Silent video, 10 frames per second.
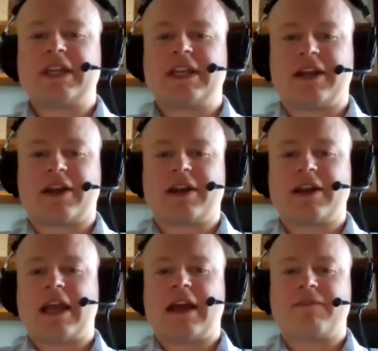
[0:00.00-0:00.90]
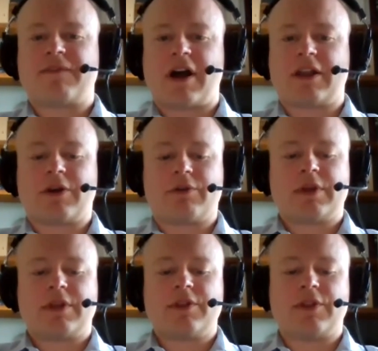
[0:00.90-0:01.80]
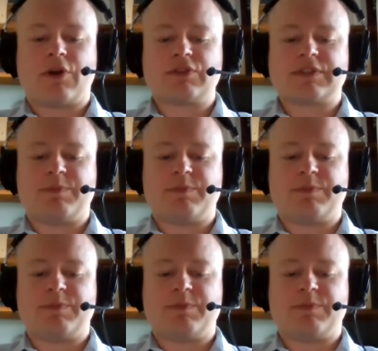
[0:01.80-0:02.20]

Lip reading: hear and follow those